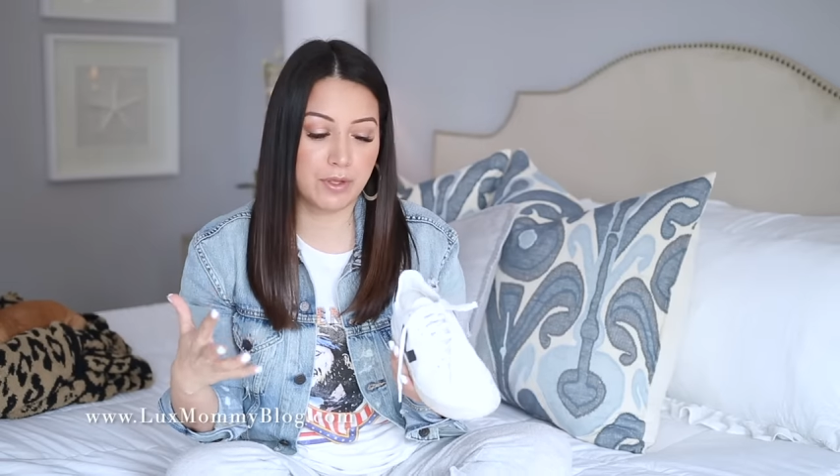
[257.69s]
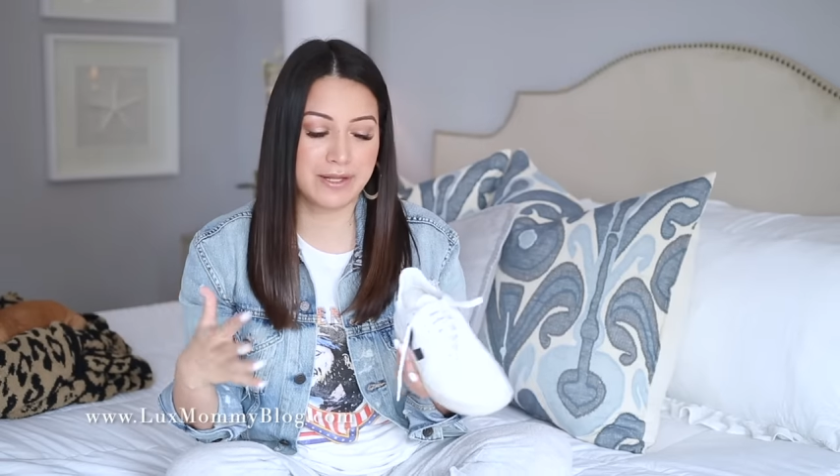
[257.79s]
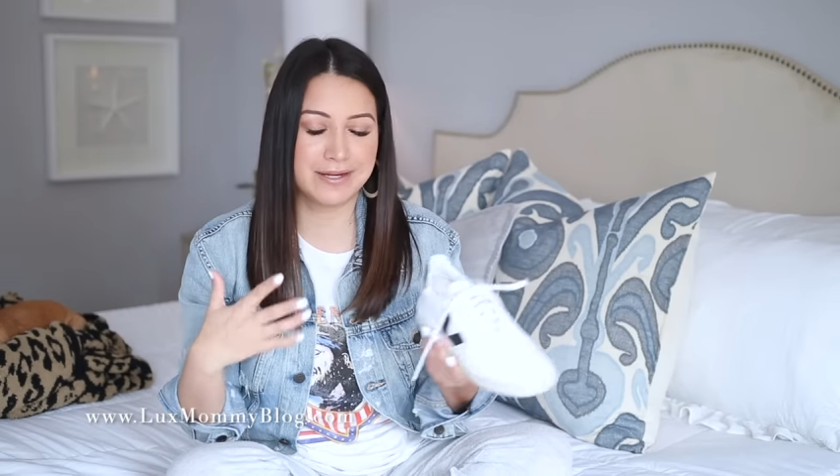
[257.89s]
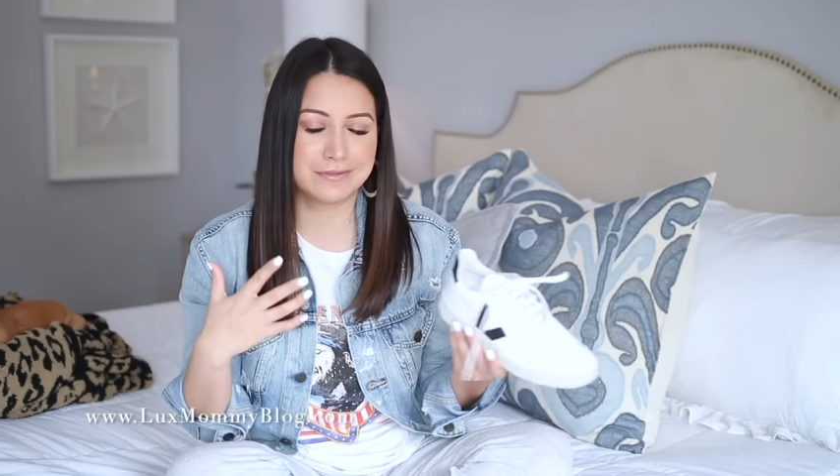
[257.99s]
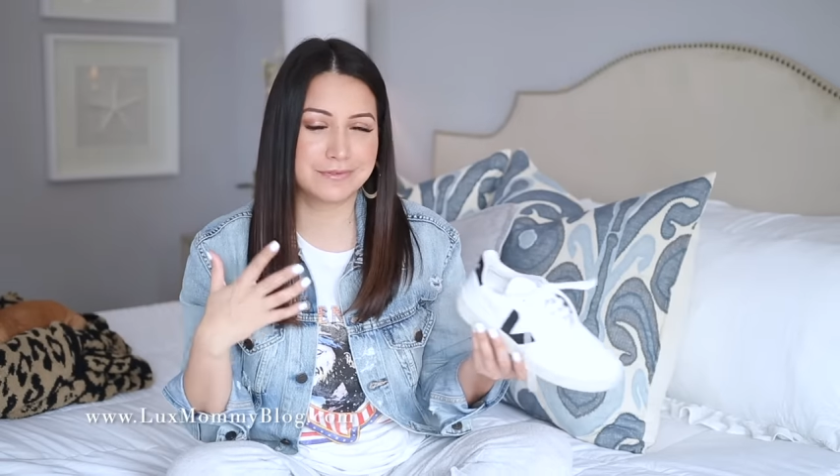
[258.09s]

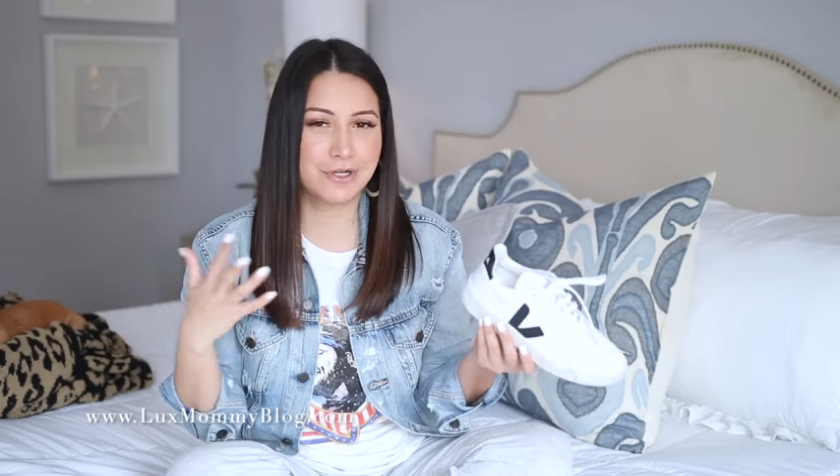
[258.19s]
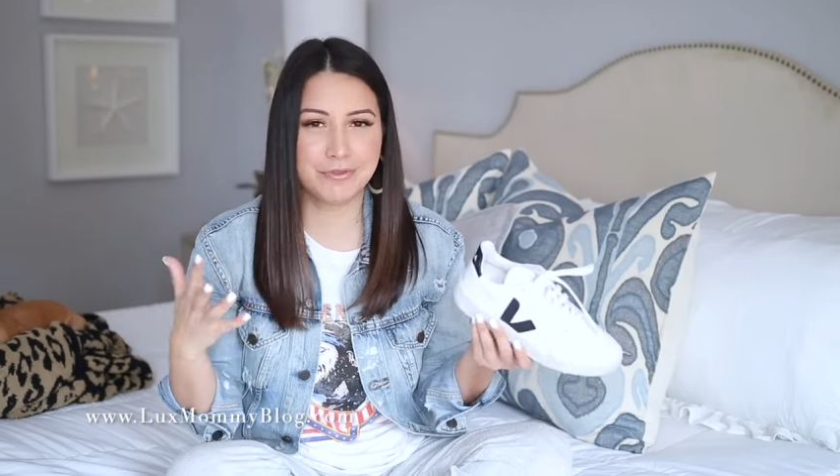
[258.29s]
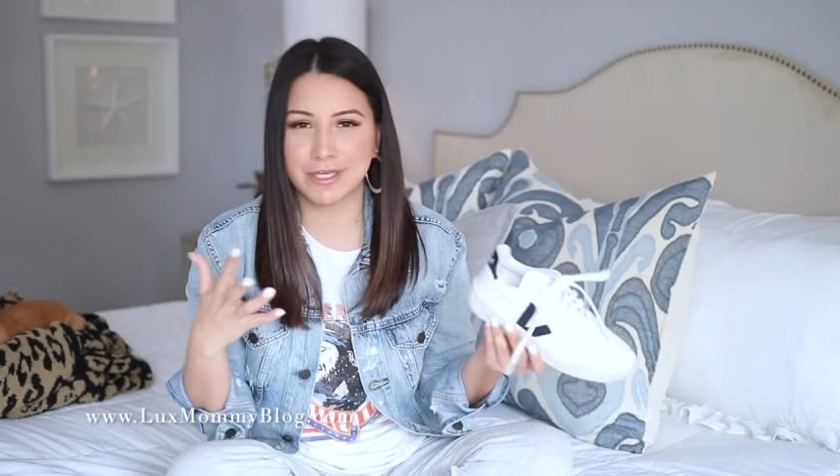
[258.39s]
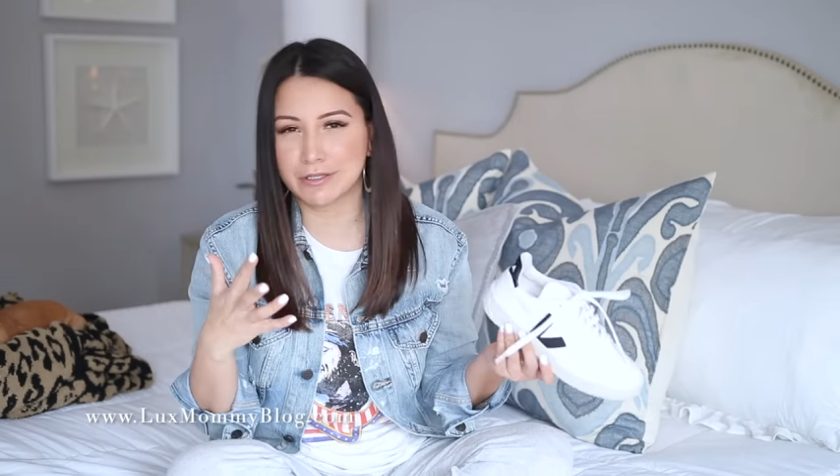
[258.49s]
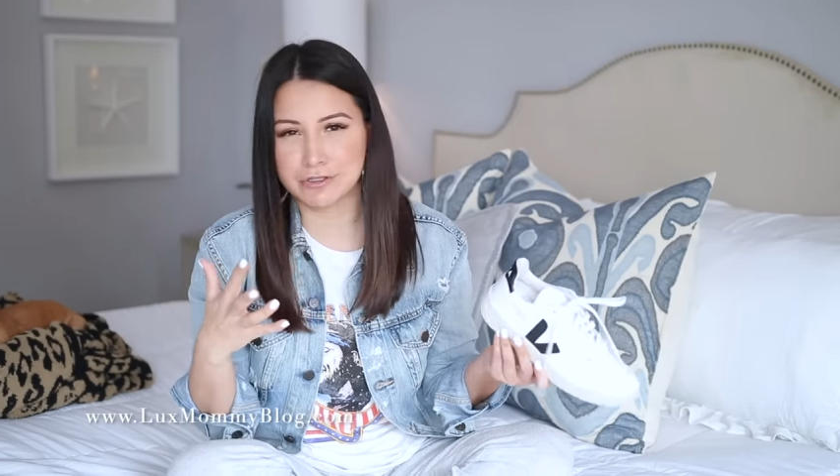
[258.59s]
and I
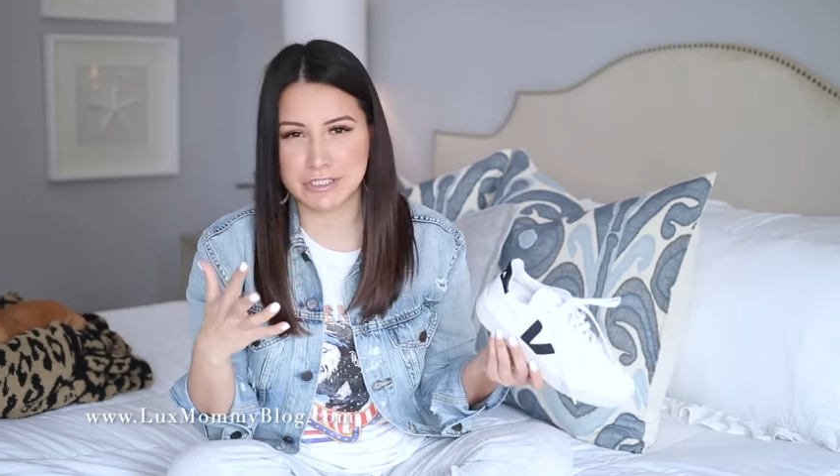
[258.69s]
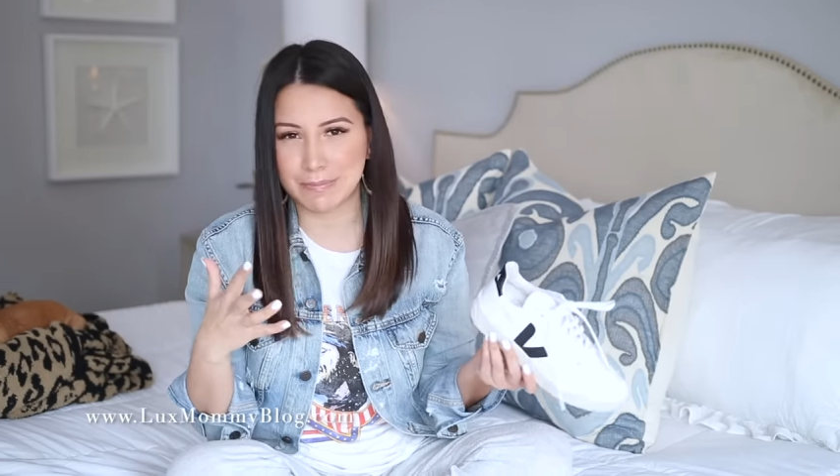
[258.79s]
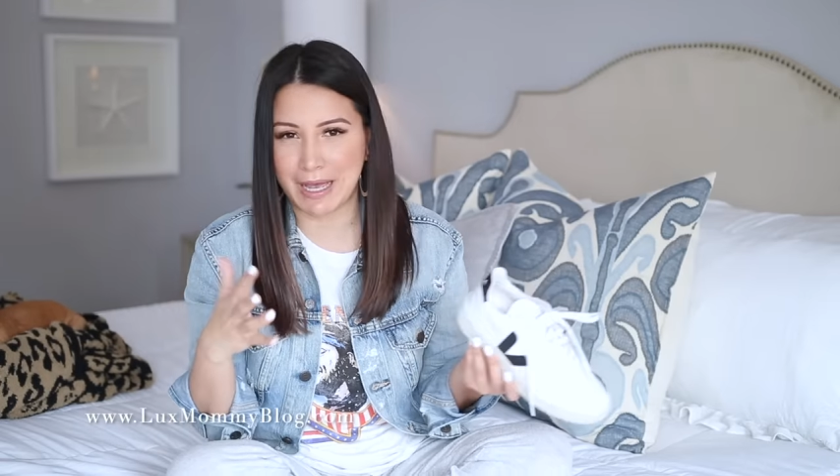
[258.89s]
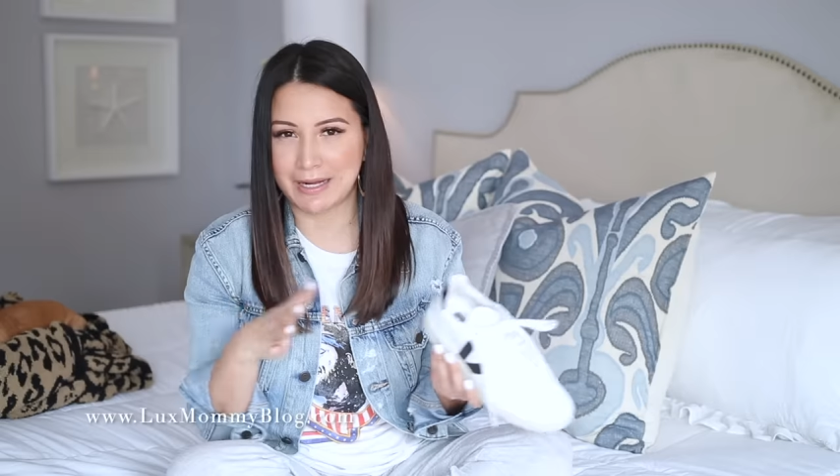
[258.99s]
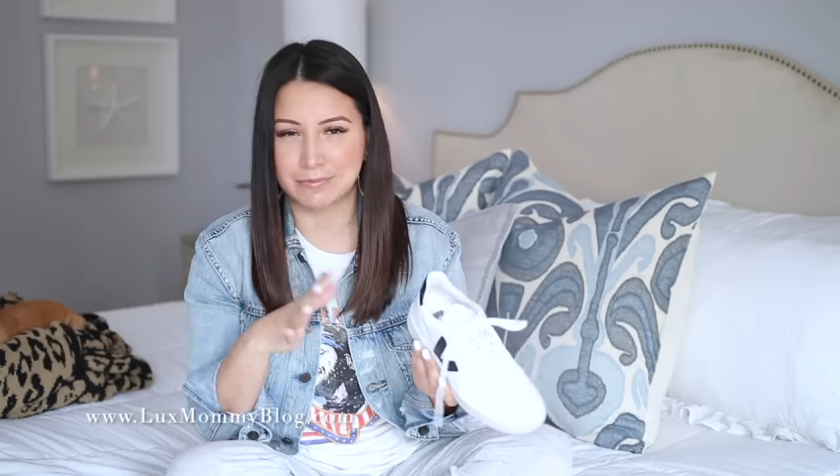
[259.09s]
don't think it looks bad.